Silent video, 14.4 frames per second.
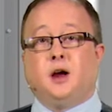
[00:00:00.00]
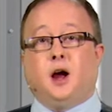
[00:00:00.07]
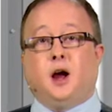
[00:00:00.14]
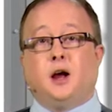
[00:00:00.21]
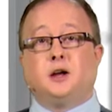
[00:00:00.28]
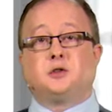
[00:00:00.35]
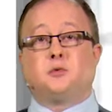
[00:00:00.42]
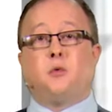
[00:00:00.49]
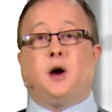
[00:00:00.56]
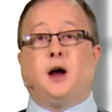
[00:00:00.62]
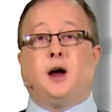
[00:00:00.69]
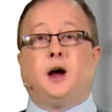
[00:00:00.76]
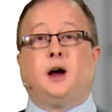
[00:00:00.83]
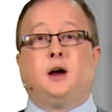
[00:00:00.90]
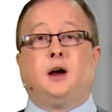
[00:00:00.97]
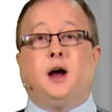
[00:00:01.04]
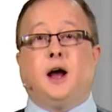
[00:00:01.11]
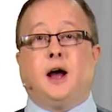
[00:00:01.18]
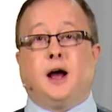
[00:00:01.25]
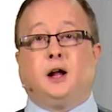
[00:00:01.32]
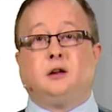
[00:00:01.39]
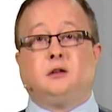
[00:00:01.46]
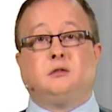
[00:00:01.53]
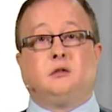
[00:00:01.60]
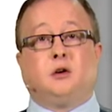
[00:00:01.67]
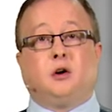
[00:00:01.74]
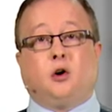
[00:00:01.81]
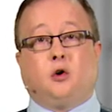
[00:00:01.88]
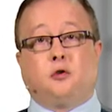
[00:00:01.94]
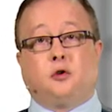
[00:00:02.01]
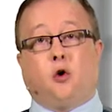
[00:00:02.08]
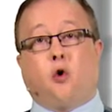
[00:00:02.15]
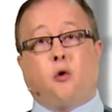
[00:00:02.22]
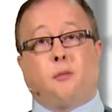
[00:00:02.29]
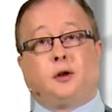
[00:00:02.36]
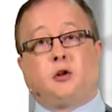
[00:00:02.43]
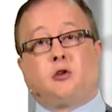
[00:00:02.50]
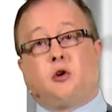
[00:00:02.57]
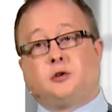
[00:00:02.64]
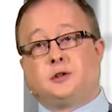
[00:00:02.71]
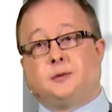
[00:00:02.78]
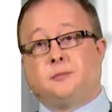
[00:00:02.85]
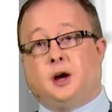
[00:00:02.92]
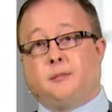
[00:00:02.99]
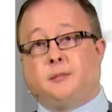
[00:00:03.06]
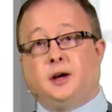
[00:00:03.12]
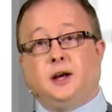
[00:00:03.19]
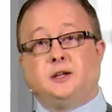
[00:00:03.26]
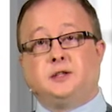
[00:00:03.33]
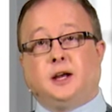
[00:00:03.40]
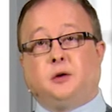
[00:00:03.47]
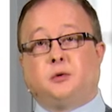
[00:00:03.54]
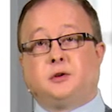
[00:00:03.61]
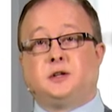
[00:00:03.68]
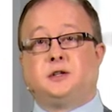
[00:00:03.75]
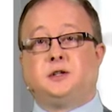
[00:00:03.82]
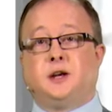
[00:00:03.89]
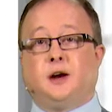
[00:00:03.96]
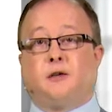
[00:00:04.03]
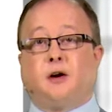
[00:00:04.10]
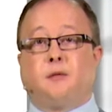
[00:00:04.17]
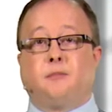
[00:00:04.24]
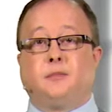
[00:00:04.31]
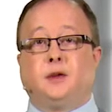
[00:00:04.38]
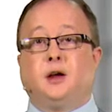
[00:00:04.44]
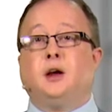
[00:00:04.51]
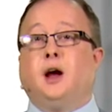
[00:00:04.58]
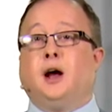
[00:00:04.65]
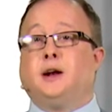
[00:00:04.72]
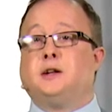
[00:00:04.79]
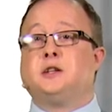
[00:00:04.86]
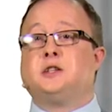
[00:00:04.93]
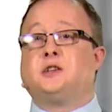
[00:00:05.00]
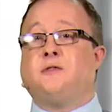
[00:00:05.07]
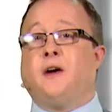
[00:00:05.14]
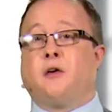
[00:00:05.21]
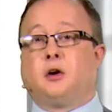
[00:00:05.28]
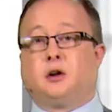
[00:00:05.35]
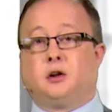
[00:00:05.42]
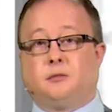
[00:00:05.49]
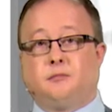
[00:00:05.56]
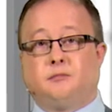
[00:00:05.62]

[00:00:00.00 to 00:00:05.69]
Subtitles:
is where L, or the orbital quantum number, is equal to 0, and it is spherical.